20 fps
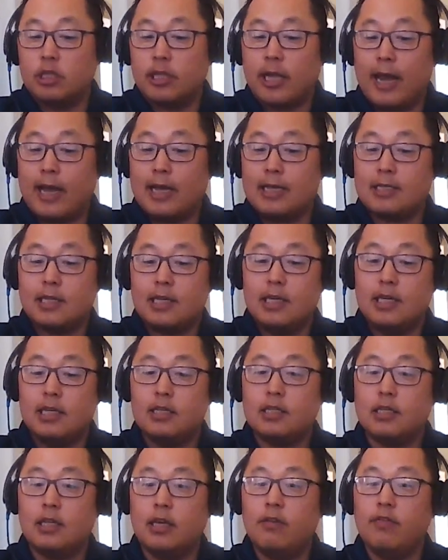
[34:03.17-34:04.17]
task he
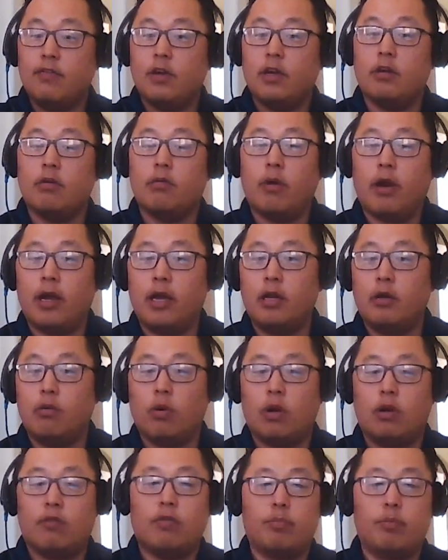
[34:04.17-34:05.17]
is given, right,
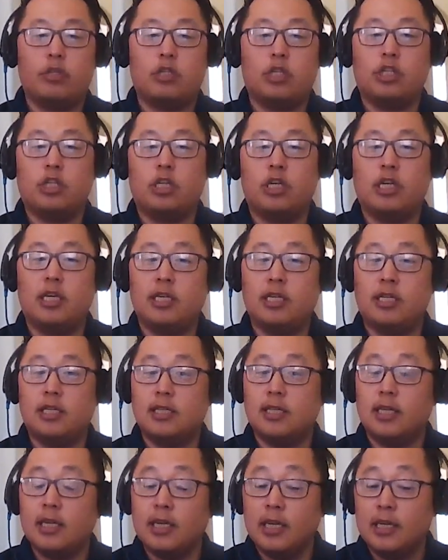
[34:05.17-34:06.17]
whatever position
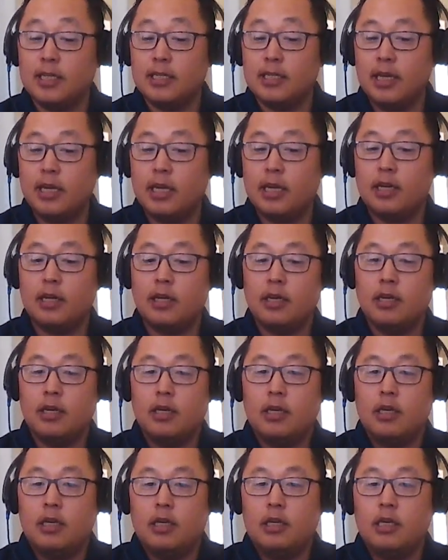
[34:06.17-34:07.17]
he's in,
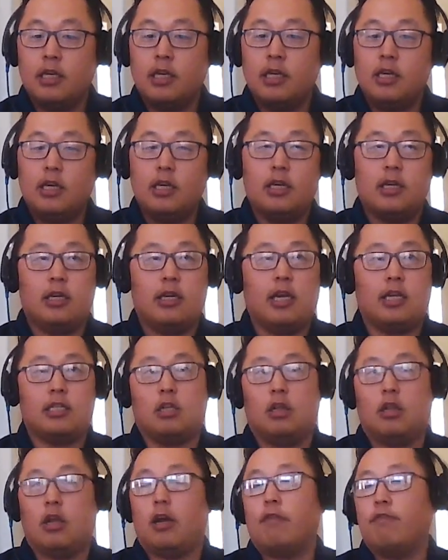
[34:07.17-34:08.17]
he gets
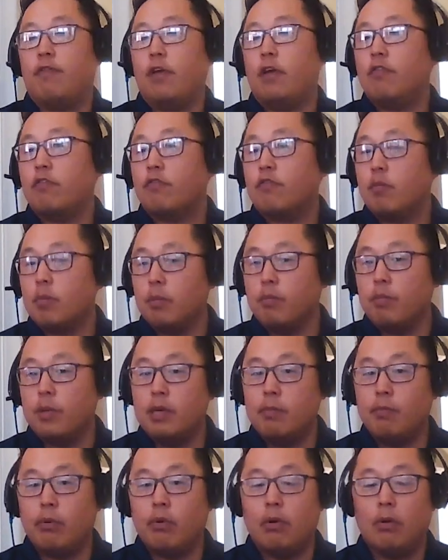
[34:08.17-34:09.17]
a lot of favor from the
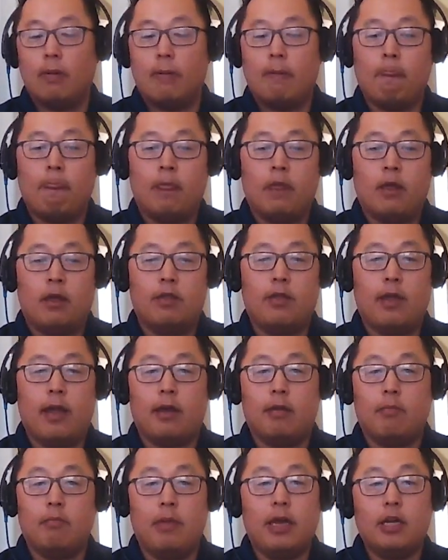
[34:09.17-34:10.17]
people
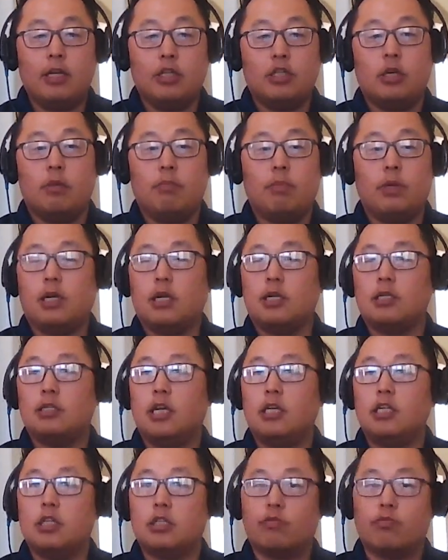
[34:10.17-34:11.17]
that manage him, because
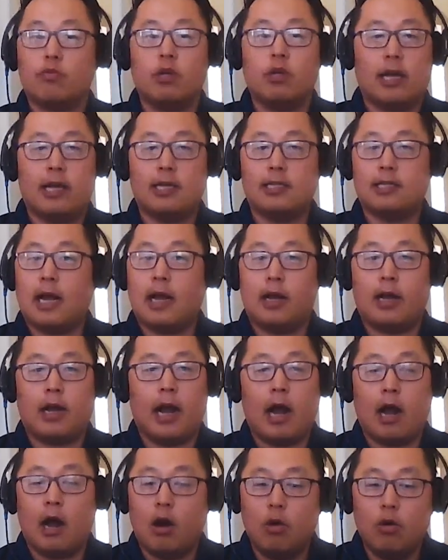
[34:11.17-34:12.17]
they just realize
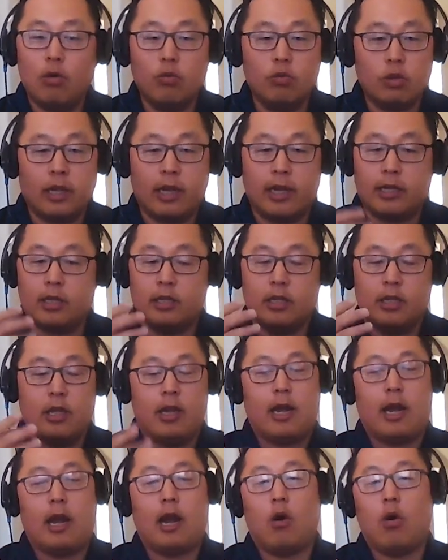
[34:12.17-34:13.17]
how
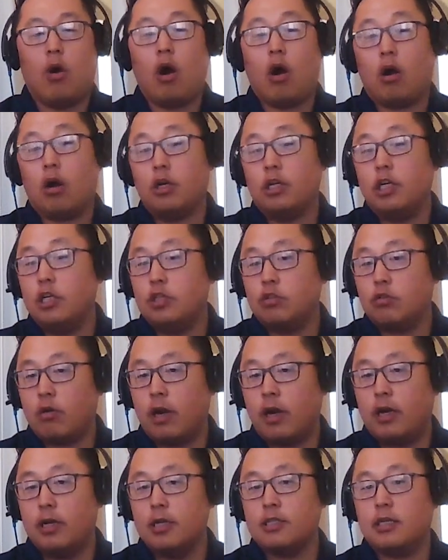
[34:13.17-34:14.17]
hard he
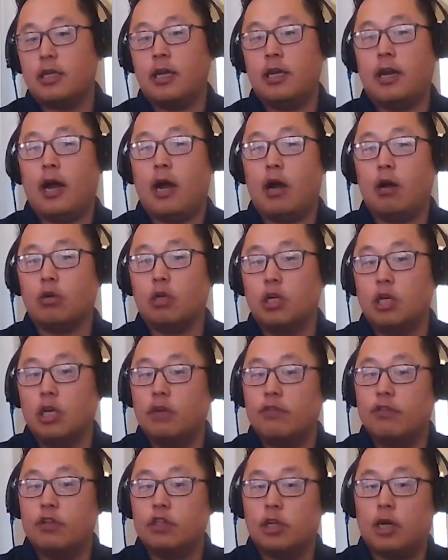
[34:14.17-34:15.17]
tries and how
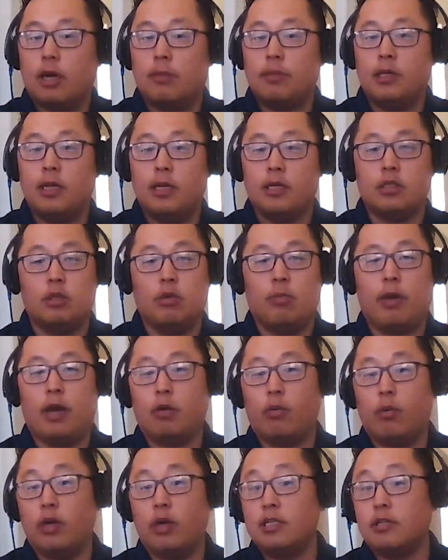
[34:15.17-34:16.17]
good of a job he does, no
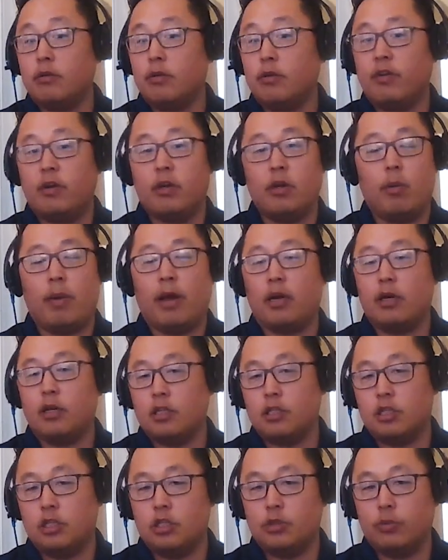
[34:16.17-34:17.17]
matter what he's given, no matter
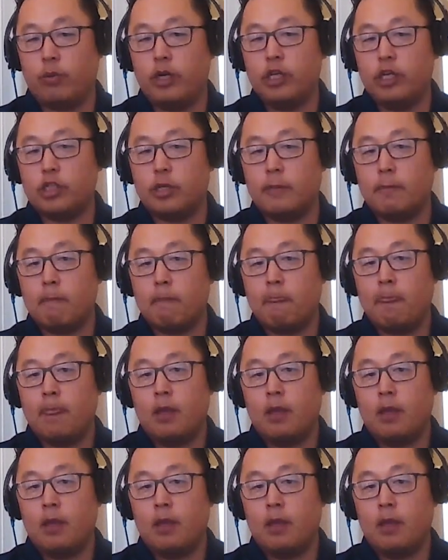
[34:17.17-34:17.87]
the situation.